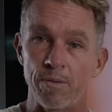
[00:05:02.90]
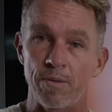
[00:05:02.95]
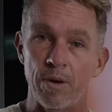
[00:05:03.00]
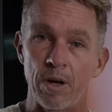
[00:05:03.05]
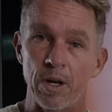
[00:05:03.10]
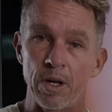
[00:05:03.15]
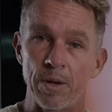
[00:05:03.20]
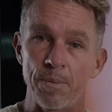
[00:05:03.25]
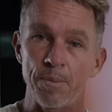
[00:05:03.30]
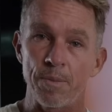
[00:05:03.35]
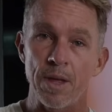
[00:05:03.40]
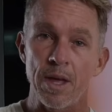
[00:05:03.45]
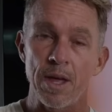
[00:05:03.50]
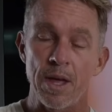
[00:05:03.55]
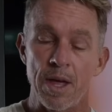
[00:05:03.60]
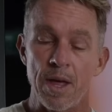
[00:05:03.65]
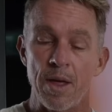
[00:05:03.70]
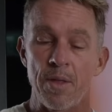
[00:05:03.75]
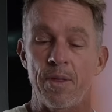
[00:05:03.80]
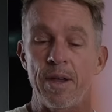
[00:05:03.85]
volume,
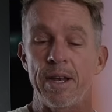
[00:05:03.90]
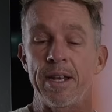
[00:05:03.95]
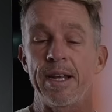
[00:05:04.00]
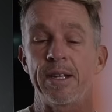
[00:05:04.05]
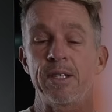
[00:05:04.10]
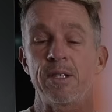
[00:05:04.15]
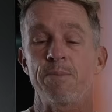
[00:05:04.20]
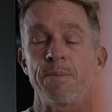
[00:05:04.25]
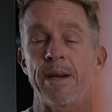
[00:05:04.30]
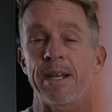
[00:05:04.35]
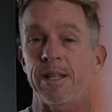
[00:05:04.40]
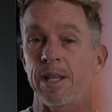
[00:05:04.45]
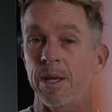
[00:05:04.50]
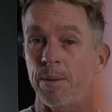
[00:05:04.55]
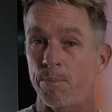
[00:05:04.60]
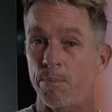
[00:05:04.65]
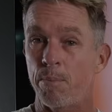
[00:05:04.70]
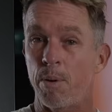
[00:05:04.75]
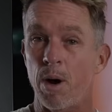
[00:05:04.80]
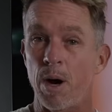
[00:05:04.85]
they need to make their
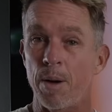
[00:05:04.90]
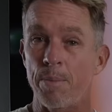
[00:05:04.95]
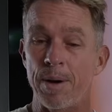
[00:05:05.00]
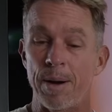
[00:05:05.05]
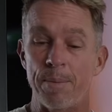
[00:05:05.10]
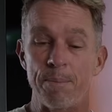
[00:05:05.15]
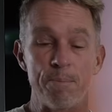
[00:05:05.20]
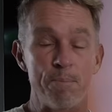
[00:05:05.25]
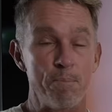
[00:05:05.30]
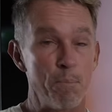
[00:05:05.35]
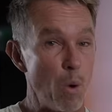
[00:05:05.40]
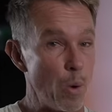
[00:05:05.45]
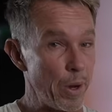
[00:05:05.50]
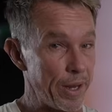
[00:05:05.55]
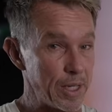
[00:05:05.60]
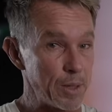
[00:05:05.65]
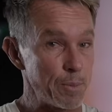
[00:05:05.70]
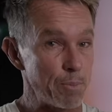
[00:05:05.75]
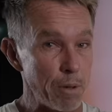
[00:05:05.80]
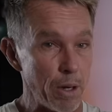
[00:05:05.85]
pop-up more
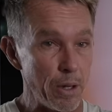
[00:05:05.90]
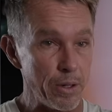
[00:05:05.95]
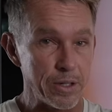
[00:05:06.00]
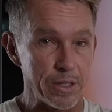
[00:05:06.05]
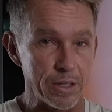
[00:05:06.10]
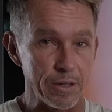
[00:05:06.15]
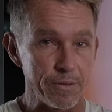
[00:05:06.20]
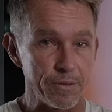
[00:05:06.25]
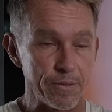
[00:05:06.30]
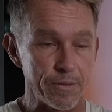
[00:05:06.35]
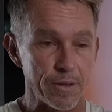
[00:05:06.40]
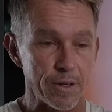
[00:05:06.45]
explosive,